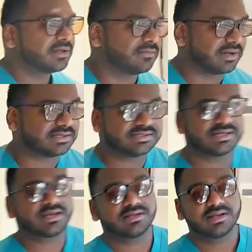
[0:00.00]
but its
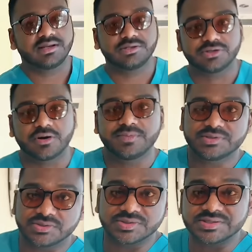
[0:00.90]
secondary job
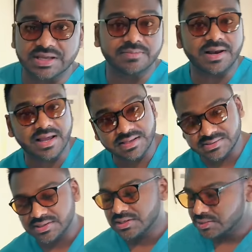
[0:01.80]
is to
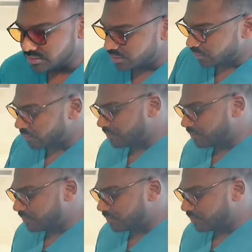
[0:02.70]
stabilize the lower